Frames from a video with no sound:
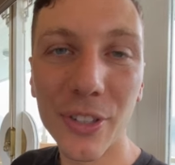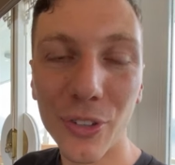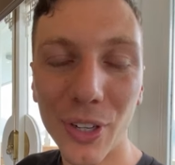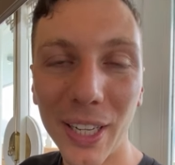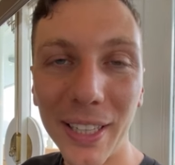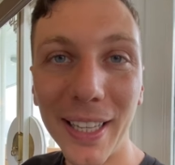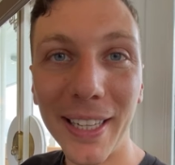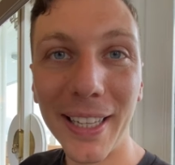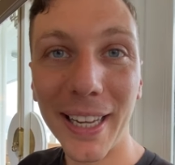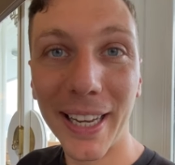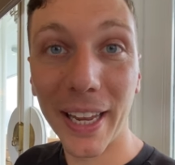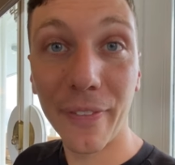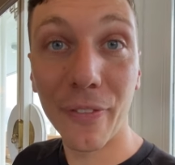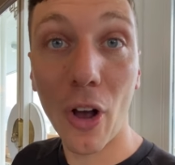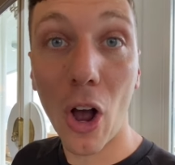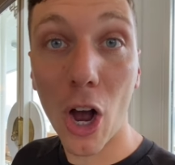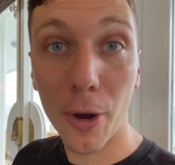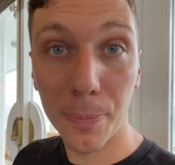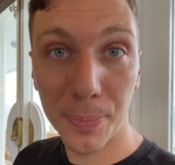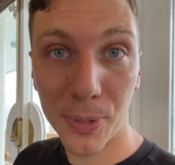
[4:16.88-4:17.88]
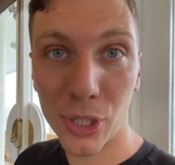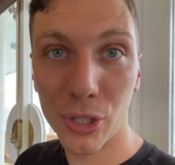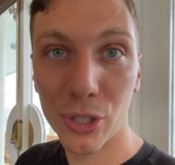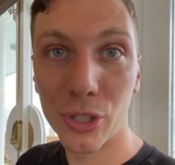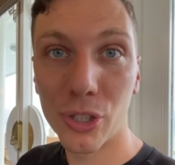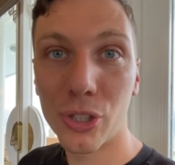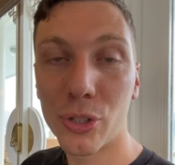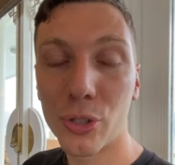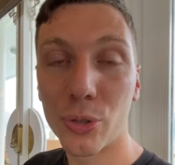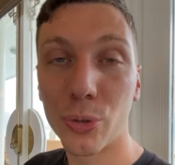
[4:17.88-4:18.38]
great that they give
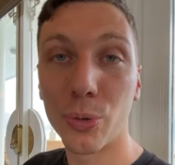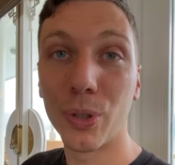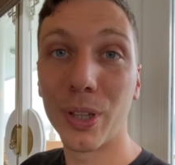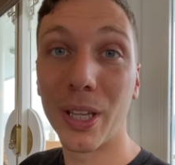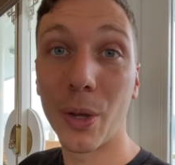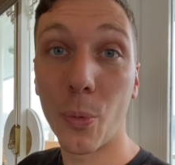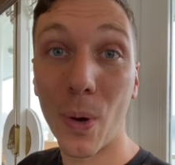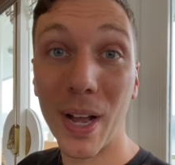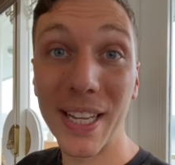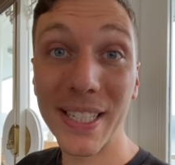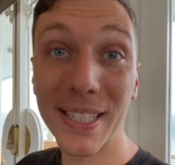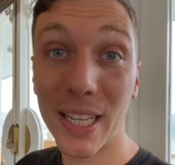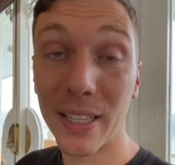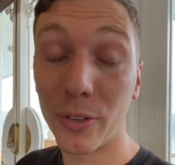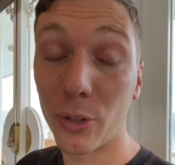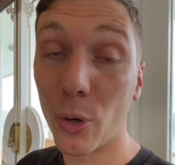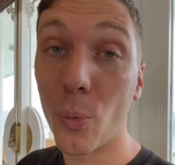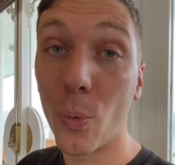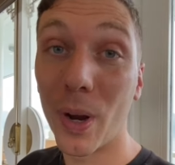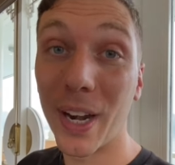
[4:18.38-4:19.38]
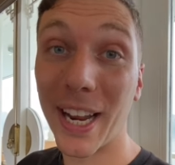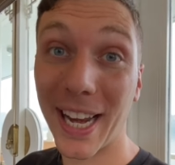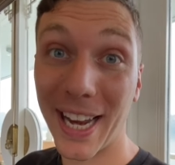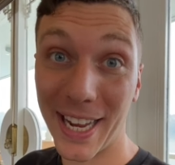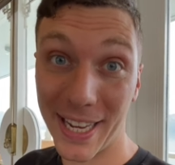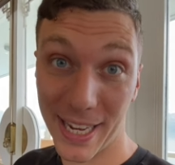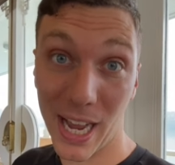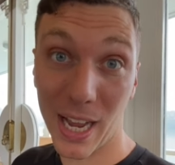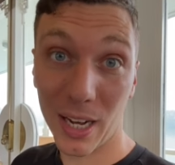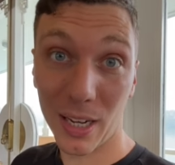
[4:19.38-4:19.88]
options to the ones that don't want to
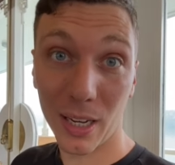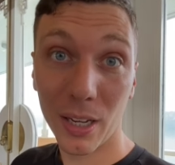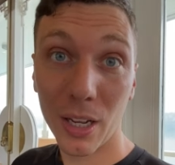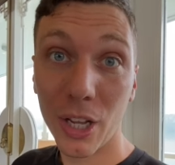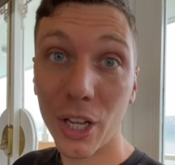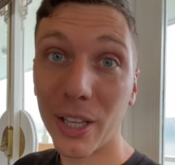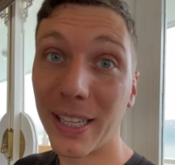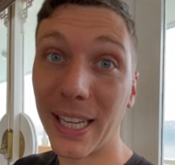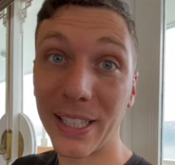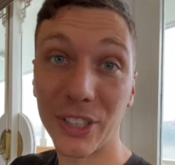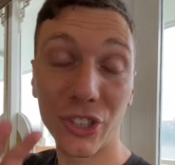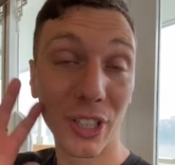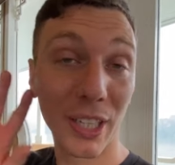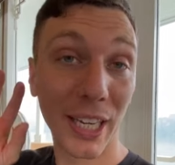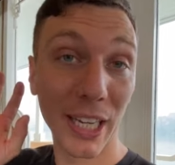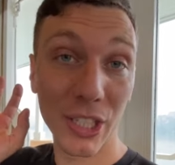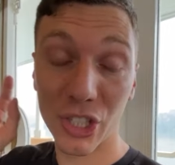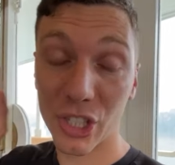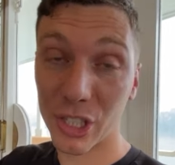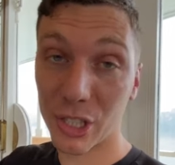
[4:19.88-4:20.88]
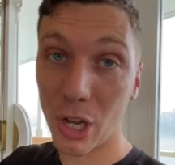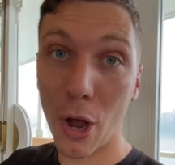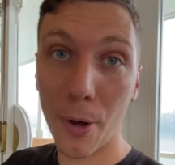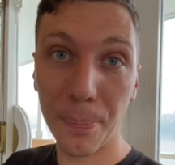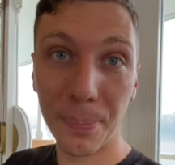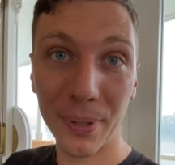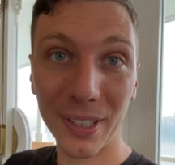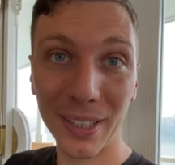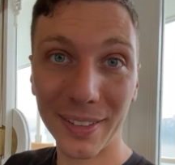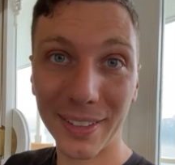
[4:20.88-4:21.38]
kayak. They can just
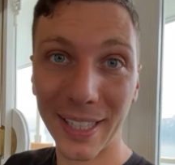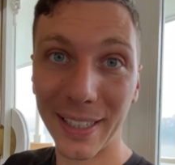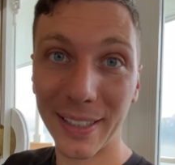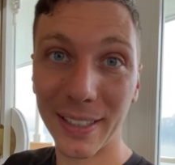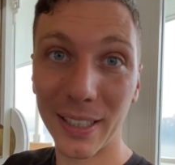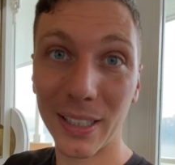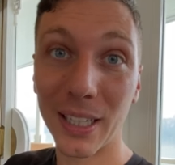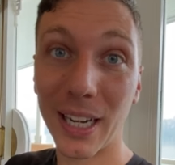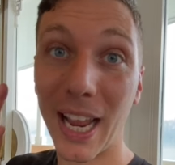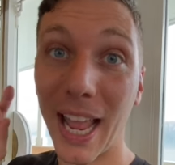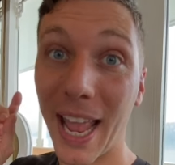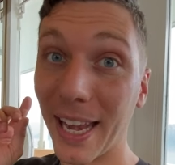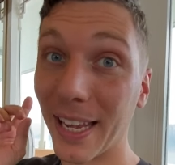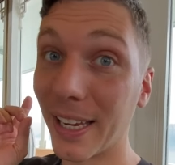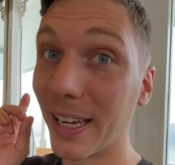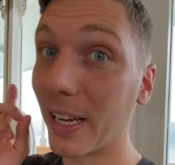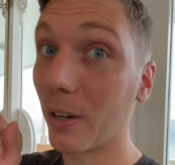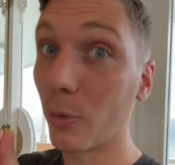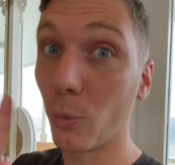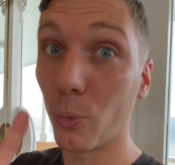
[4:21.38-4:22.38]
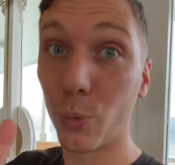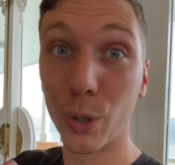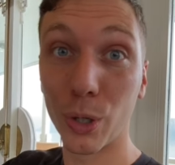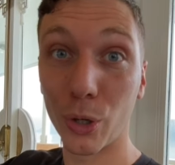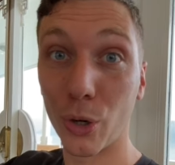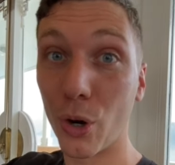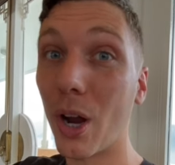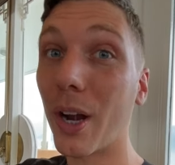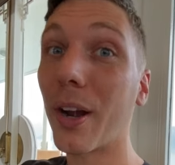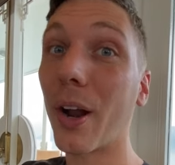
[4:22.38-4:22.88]
hop on the tender and they will
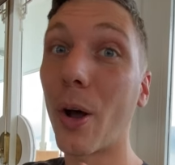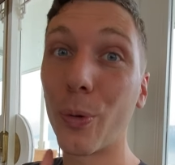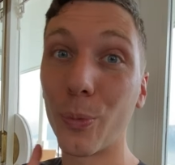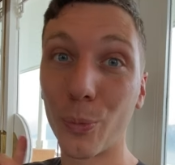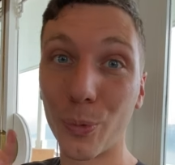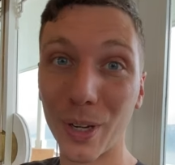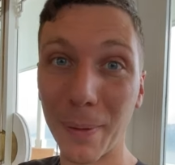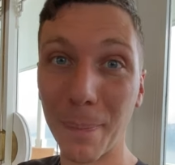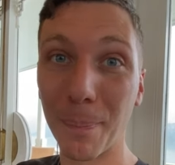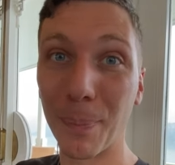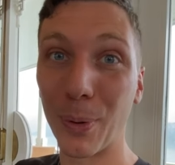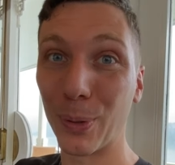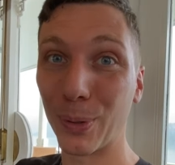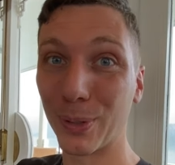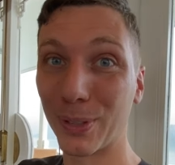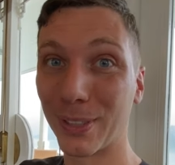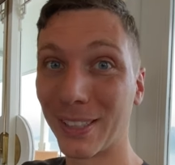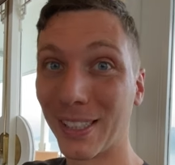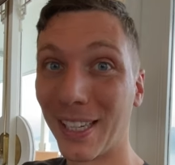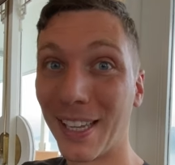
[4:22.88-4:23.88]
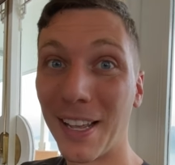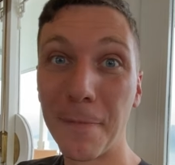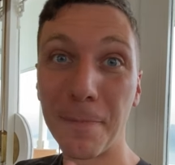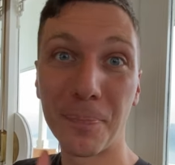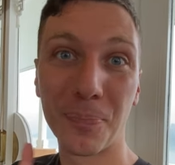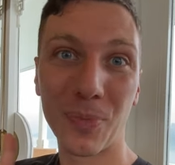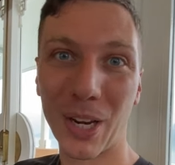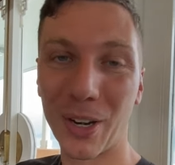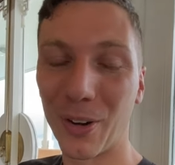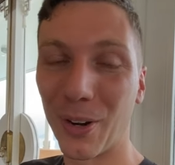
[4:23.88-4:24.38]
go around with the boats
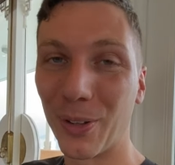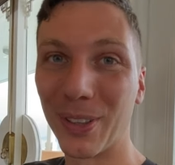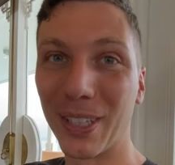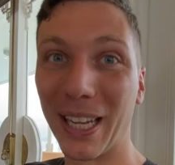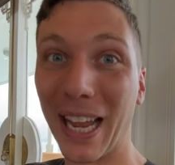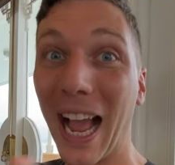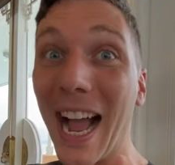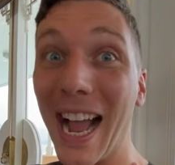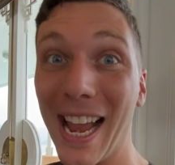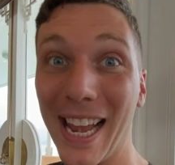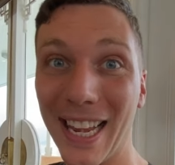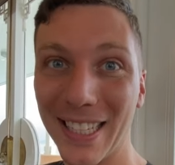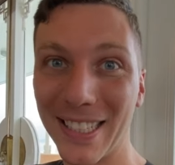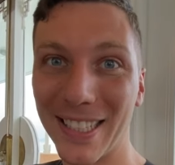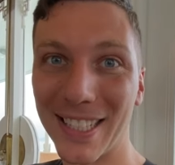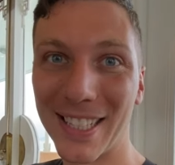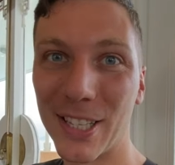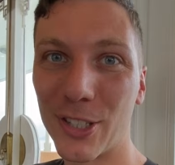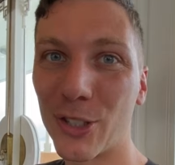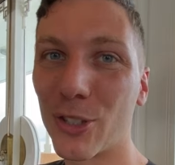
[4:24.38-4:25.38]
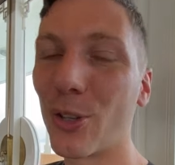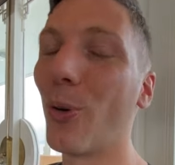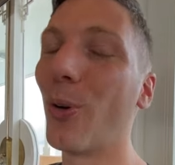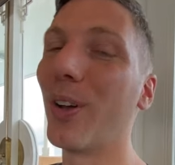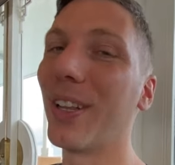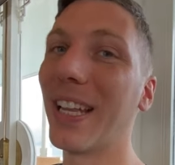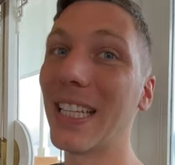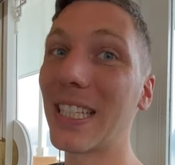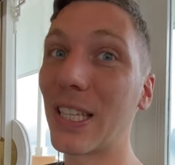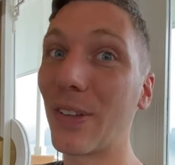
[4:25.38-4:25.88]
around the islands, so
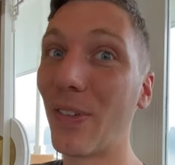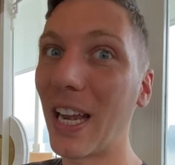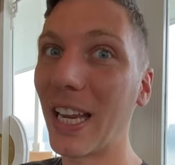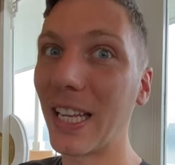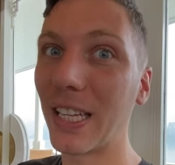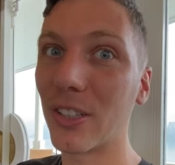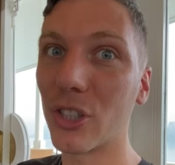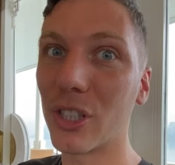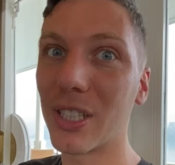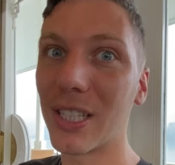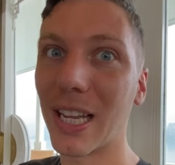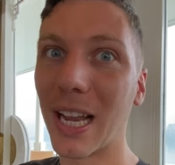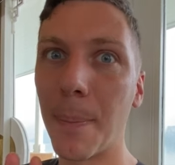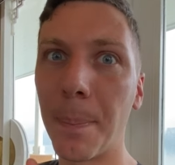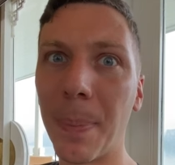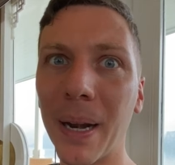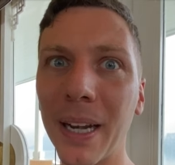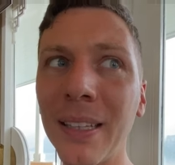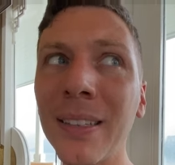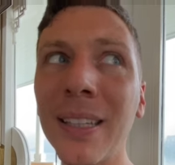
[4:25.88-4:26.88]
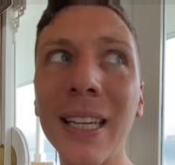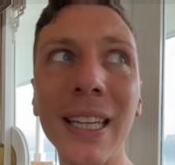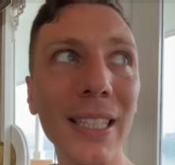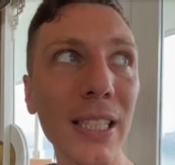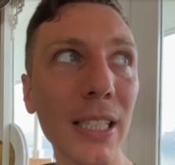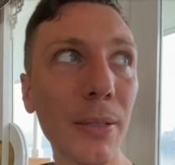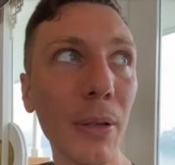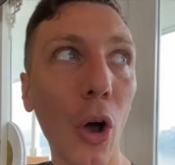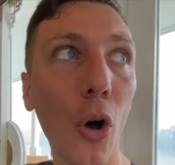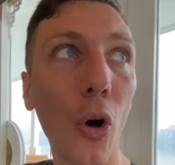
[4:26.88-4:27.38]
that's very interesting. Apparently
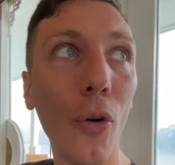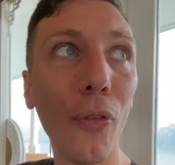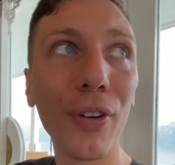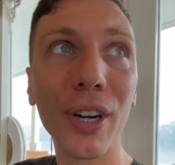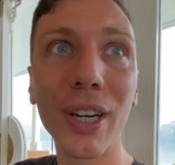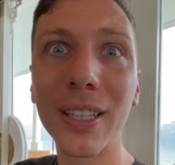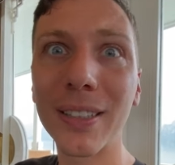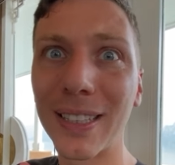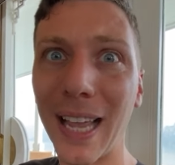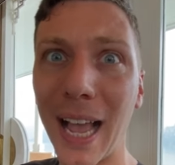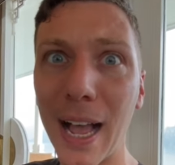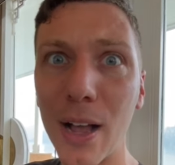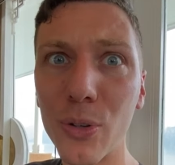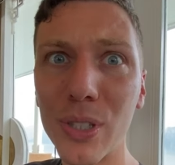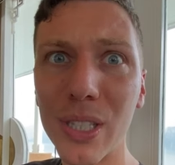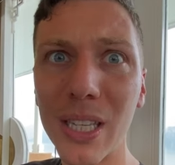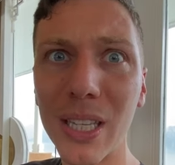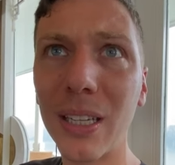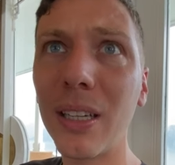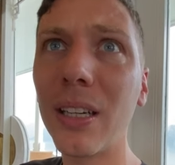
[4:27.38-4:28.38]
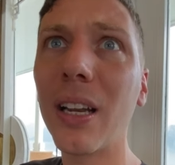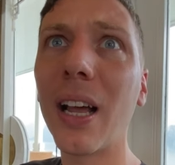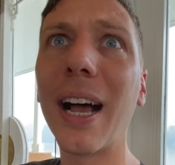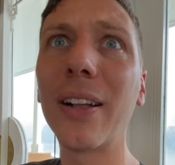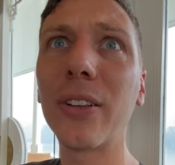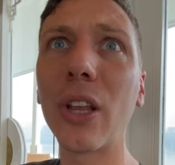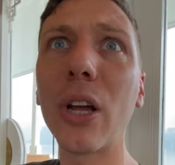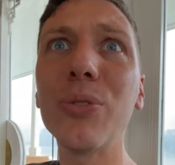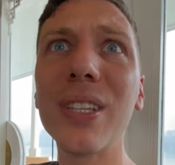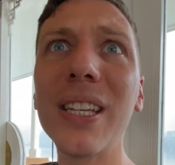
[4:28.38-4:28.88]
it's over
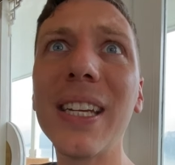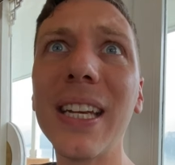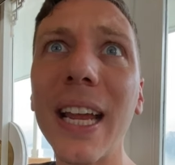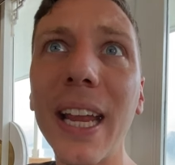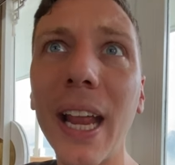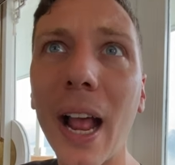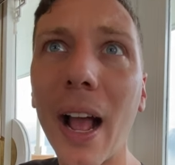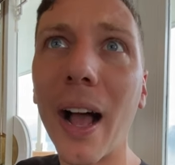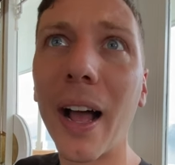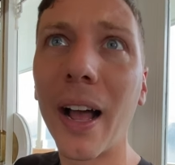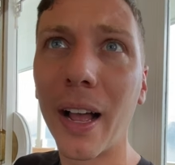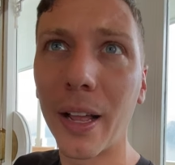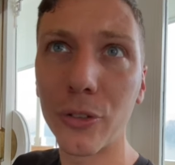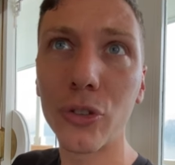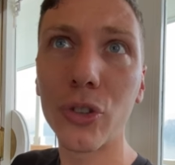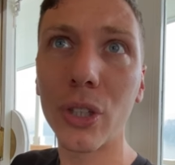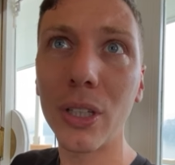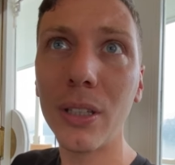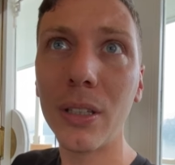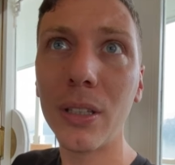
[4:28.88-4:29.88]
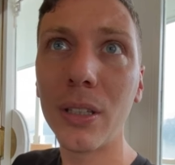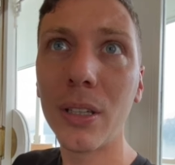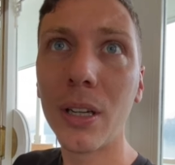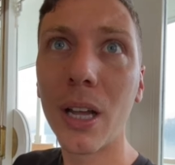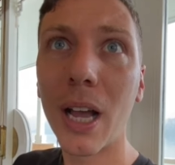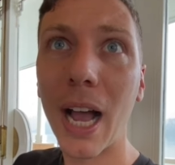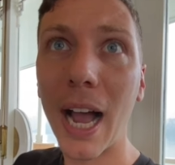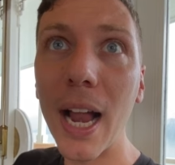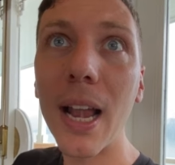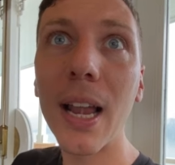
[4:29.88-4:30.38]
1,900
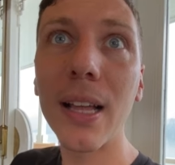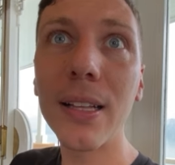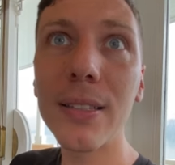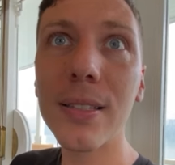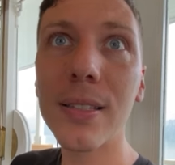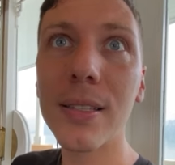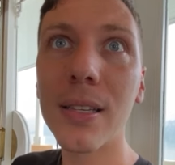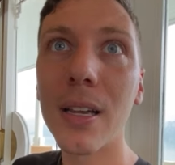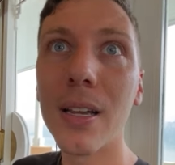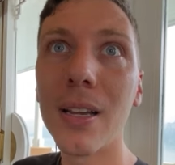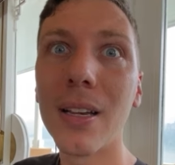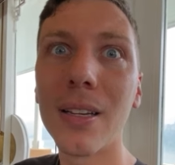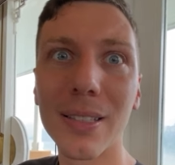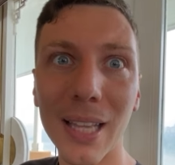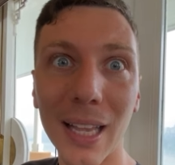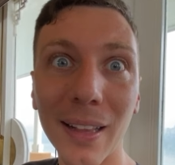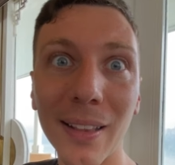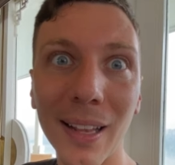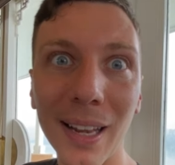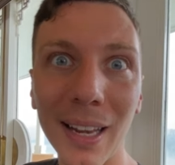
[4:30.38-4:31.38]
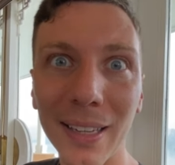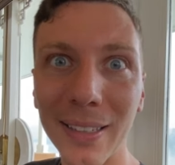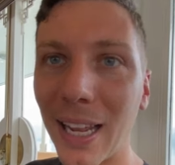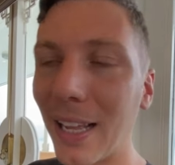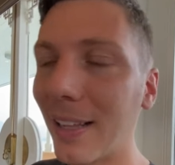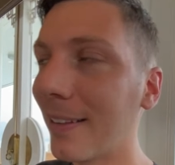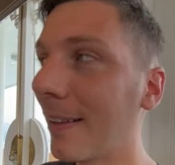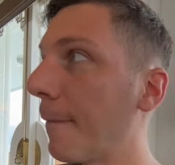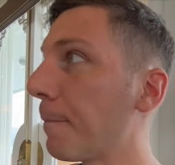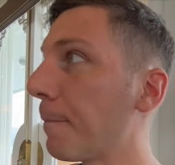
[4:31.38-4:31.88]
islands, something like that,